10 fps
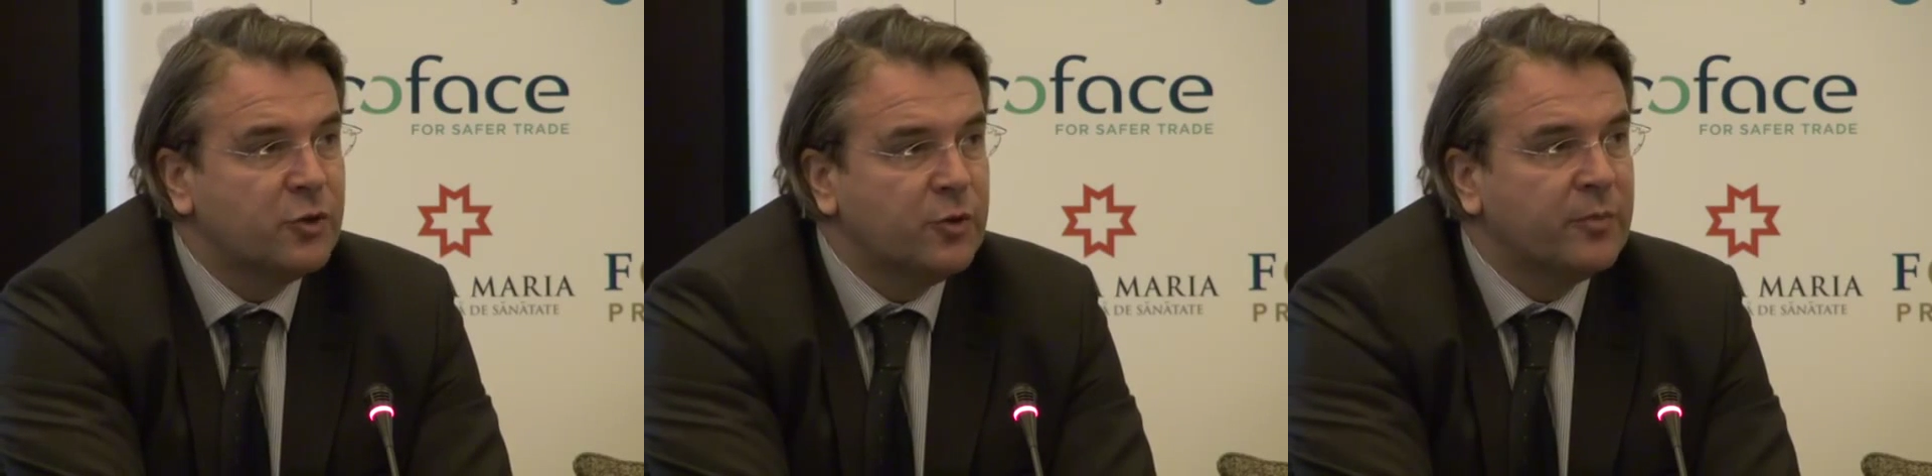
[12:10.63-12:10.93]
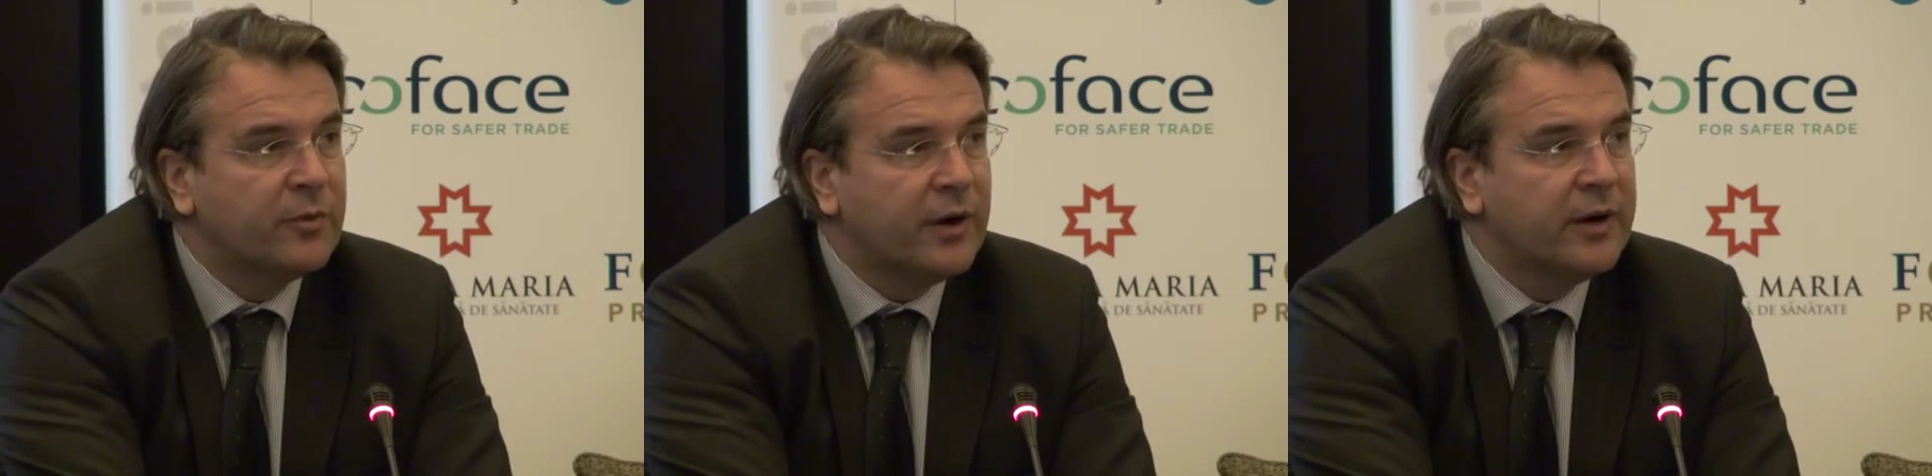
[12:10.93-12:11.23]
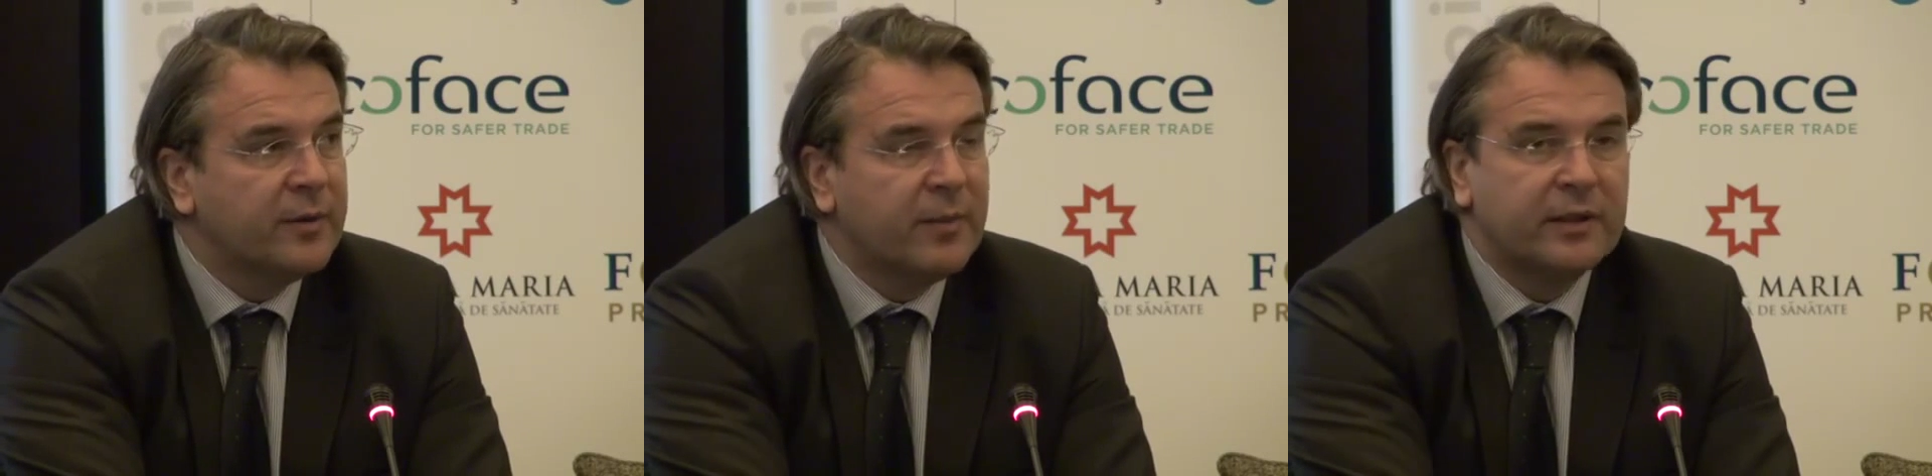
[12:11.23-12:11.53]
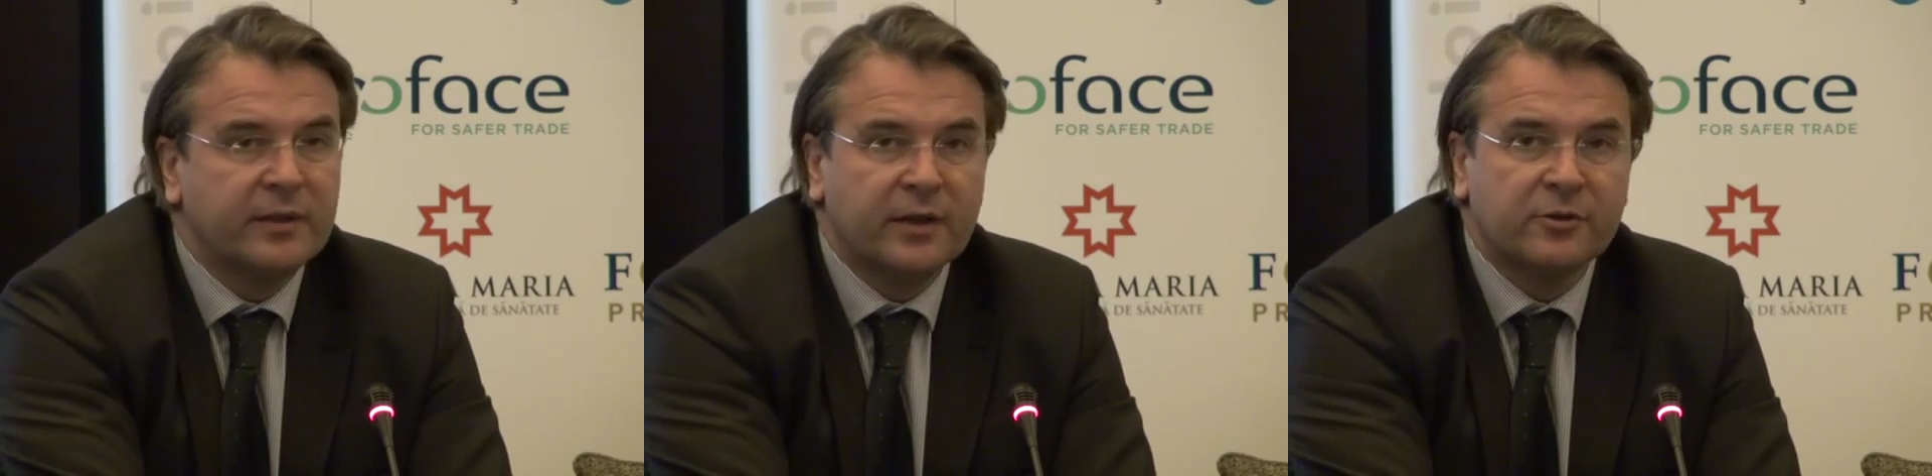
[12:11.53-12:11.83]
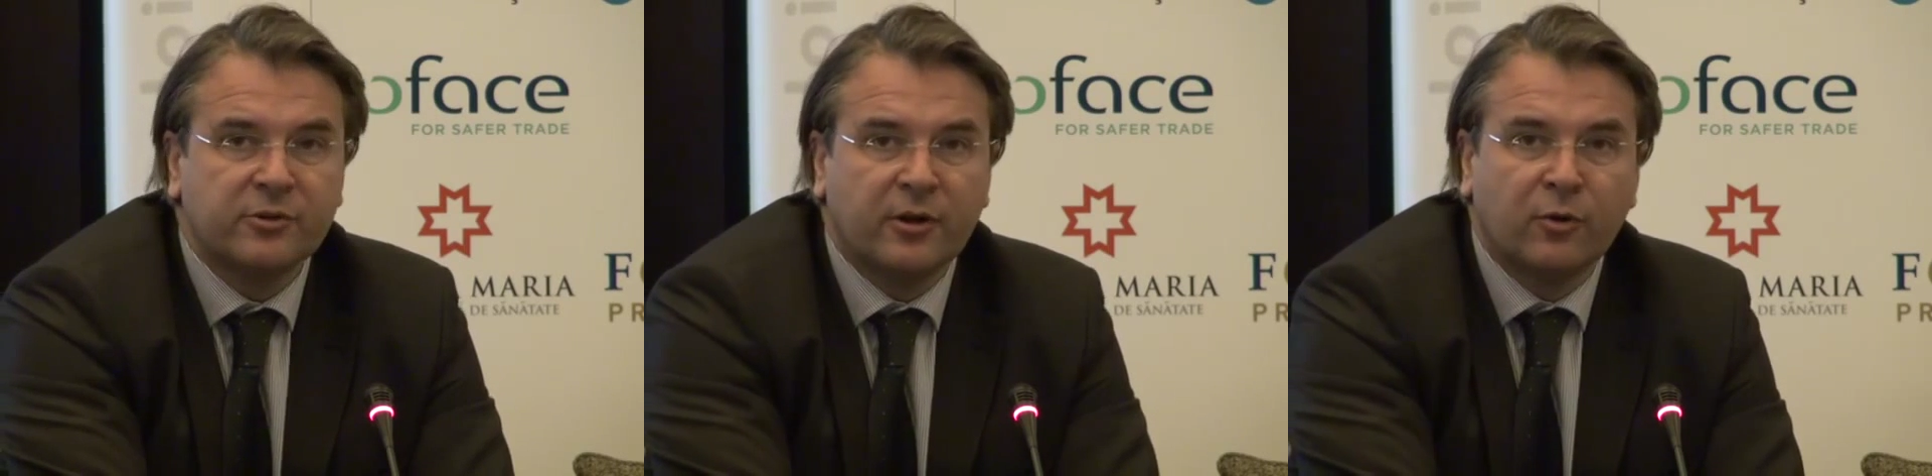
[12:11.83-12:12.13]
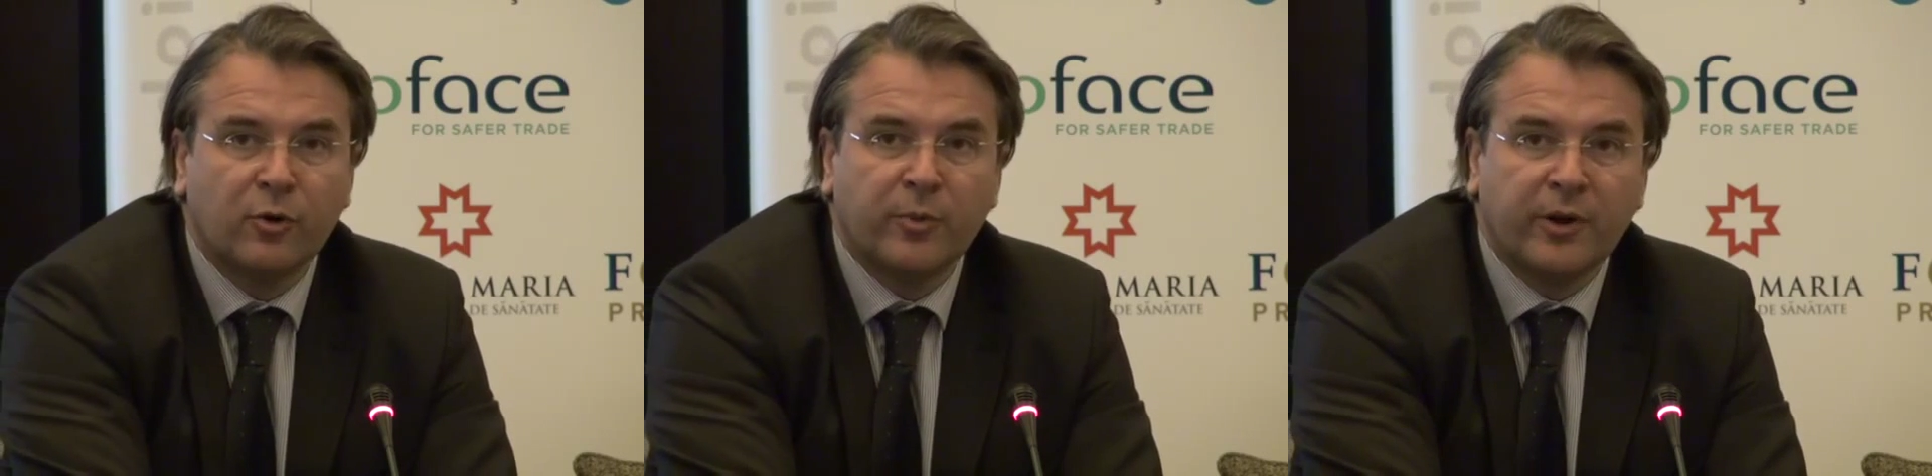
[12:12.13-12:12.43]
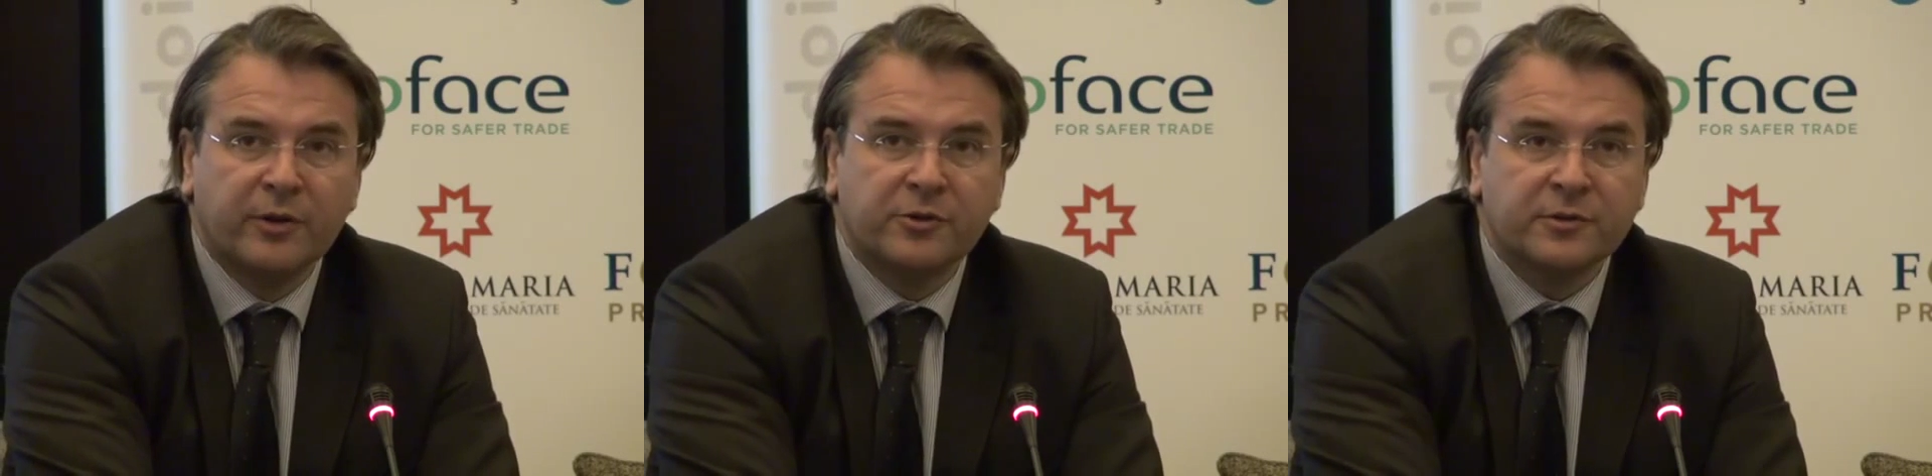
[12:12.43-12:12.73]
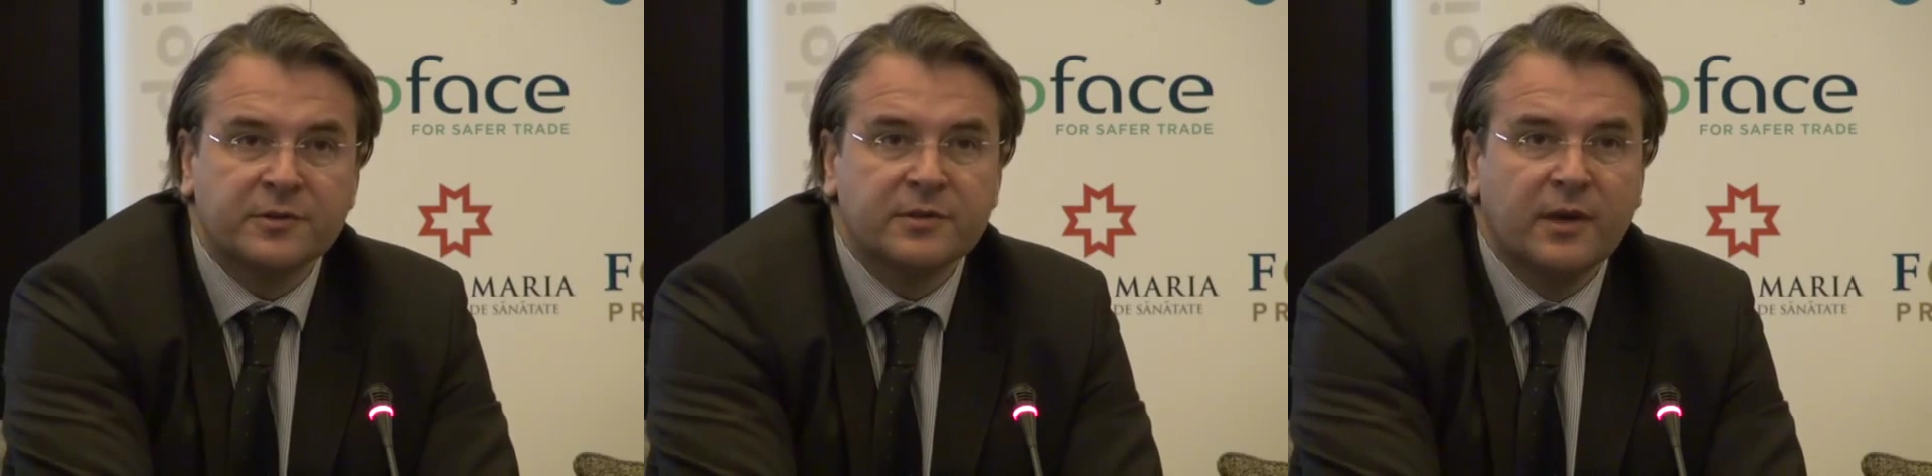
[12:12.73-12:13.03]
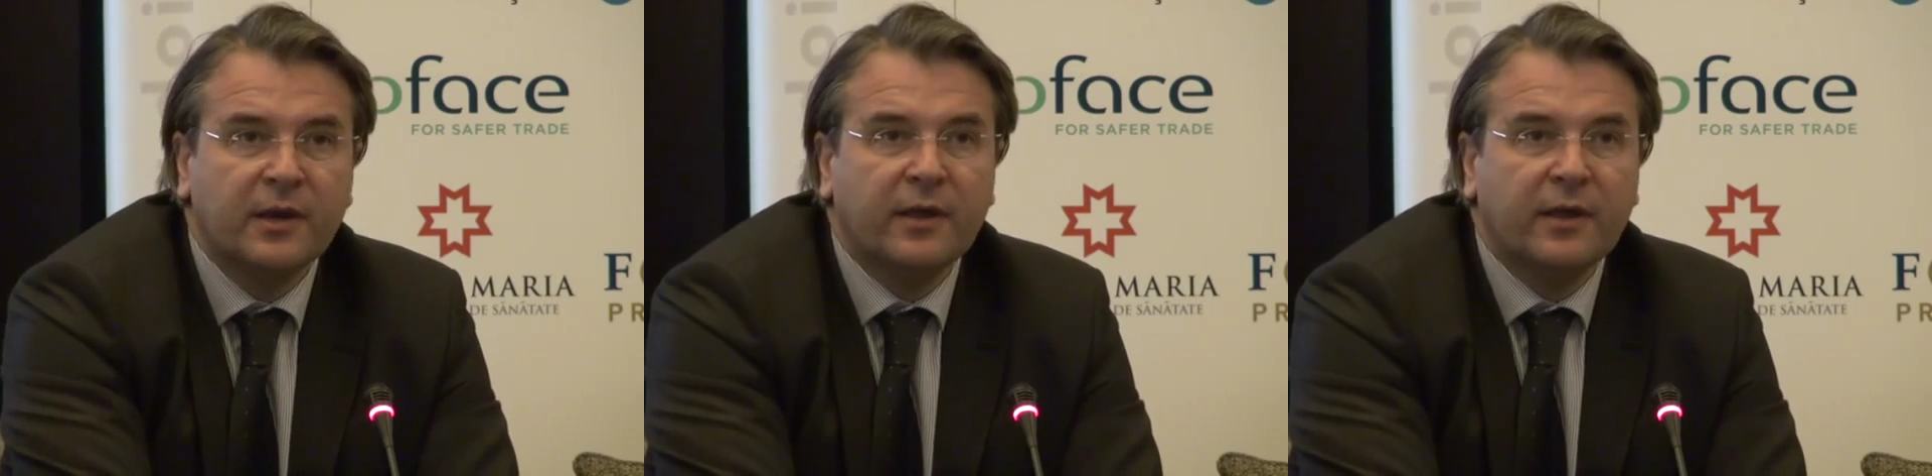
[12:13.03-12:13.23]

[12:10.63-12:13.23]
room running multinational corporations